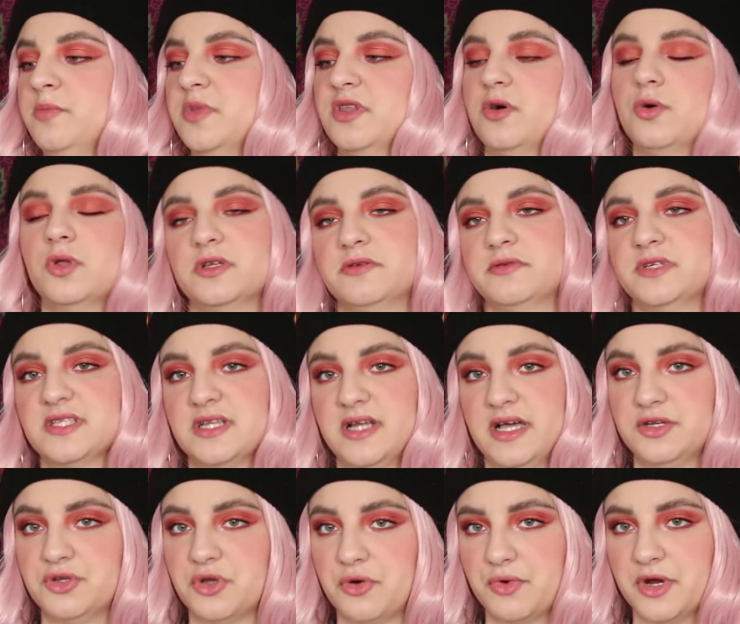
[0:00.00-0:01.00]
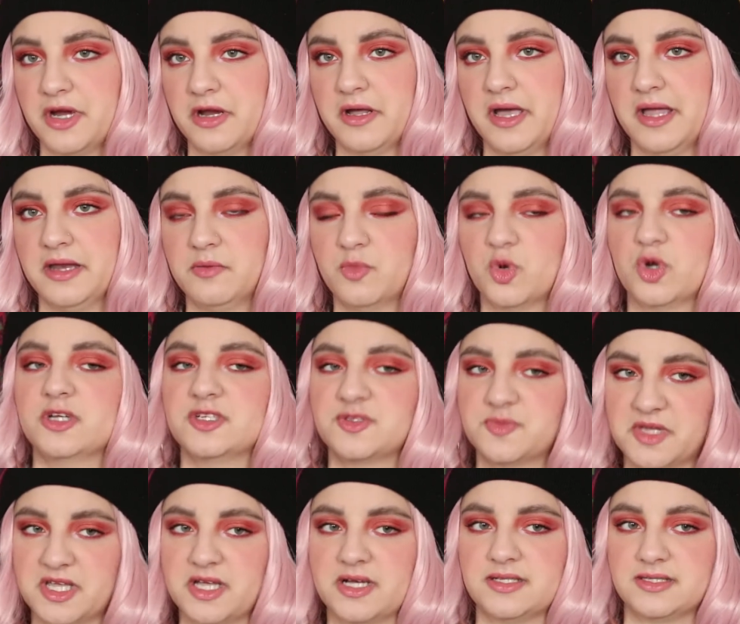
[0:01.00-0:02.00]
But the only reason I don't wear it anymore is
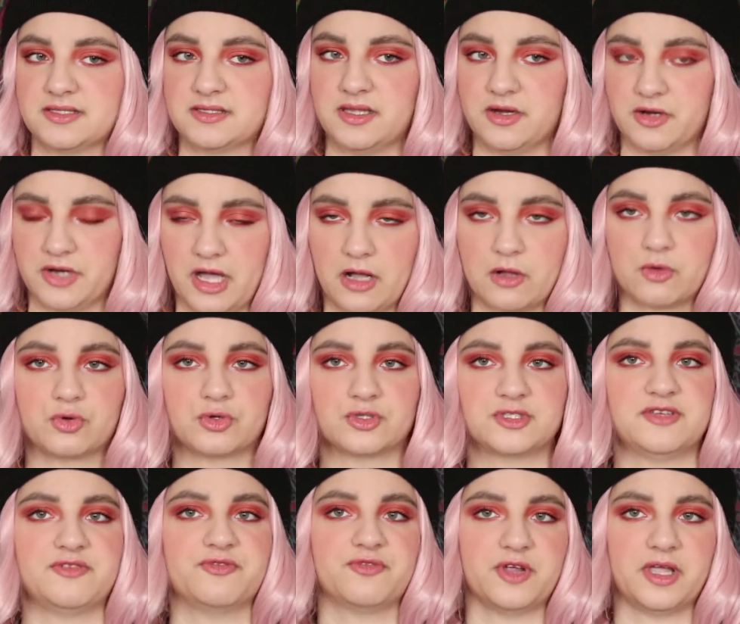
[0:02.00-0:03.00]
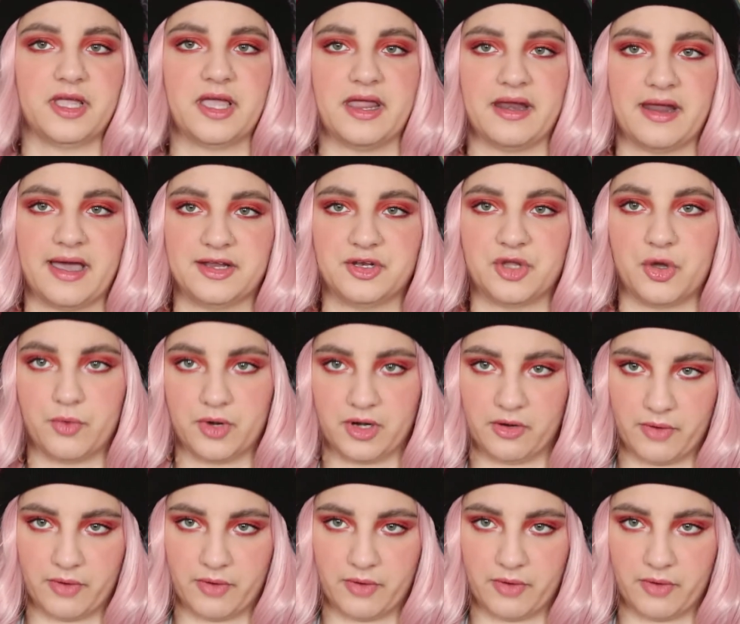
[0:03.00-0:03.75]
because they're not cruelty free and I don't want to